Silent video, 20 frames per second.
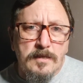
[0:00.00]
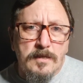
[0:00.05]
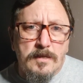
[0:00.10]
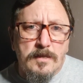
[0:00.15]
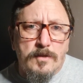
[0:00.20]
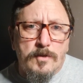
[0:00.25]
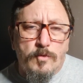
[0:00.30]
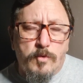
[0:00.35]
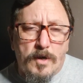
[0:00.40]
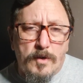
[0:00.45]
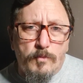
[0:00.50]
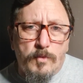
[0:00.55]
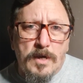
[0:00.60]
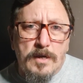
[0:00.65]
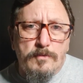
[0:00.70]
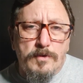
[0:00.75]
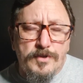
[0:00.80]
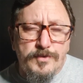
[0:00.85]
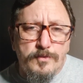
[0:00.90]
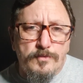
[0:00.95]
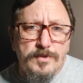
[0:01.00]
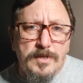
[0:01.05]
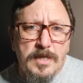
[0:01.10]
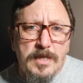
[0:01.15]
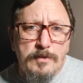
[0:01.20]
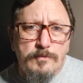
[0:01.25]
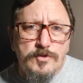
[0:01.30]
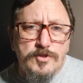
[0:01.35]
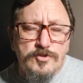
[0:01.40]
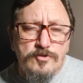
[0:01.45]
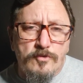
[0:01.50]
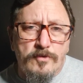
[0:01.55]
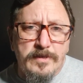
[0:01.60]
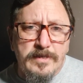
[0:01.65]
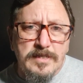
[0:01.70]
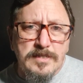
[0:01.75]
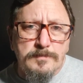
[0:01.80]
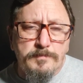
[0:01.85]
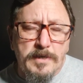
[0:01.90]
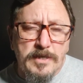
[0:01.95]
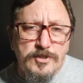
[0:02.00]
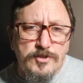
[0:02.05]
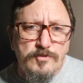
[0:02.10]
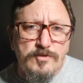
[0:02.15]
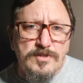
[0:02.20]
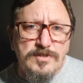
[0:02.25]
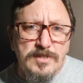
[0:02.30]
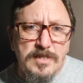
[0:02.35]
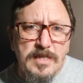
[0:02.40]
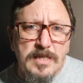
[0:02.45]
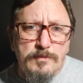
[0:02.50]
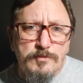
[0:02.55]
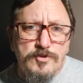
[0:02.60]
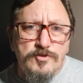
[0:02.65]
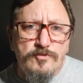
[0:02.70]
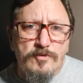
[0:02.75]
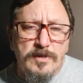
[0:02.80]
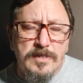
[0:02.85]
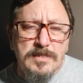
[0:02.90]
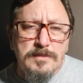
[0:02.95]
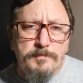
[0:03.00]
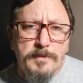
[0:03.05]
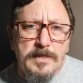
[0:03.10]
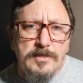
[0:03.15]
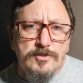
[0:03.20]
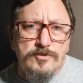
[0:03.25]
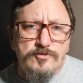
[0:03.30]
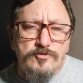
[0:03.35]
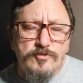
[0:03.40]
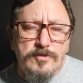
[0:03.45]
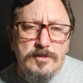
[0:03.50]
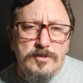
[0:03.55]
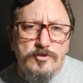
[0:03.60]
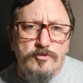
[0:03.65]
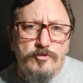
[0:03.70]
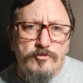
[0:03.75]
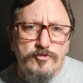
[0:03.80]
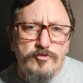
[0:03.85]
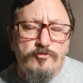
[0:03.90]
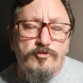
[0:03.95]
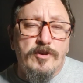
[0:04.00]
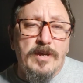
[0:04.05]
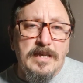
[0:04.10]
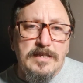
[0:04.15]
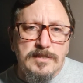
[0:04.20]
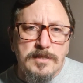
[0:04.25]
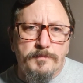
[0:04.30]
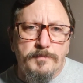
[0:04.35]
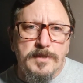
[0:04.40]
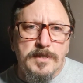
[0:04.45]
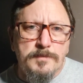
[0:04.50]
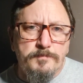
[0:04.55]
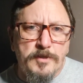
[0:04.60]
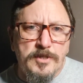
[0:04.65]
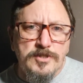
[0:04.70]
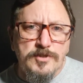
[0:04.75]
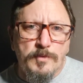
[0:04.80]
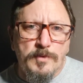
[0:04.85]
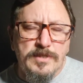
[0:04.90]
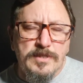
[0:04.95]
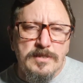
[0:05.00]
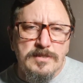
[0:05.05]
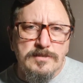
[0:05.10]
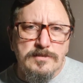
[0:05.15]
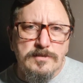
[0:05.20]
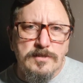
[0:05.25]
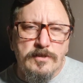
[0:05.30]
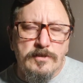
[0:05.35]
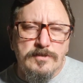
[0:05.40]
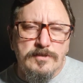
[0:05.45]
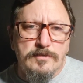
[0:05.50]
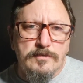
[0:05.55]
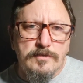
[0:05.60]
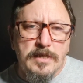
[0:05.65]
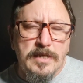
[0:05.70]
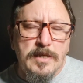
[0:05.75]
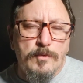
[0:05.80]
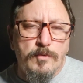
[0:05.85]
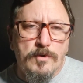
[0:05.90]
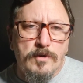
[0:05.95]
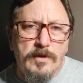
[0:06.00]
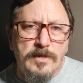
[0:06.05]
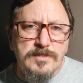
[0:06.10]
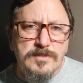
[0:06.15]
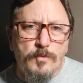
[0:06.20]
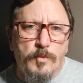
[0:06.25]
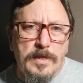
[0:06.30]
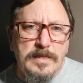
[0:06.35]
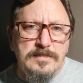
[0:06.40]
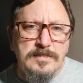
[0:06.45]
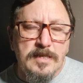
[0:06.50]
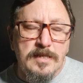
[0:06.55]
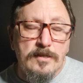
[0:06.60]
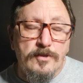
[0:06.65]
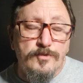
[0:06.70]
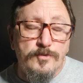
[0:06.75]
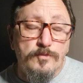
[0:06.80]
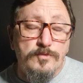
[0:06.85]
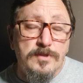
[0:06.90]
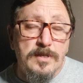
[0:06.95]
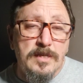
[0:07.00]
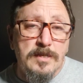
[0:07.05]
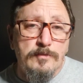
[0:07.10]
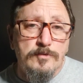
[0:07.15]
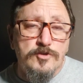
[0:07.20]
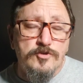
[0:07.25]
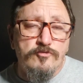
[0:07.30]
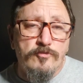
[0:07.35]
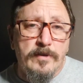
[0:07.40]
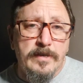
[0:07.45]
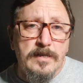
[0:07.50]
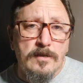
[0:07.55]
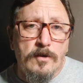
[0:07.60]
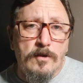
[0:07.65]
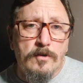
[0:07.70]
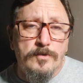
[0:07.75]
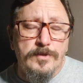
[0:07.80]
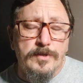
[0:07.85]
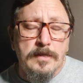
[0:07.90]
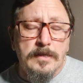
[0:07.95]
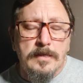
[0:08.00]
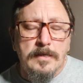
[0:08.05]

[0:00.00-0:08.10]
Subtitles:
quite well. I thought that he was trying his best. You could see he was trying his best to create something, especially when the equaliser went in. I thought that he was trying hard.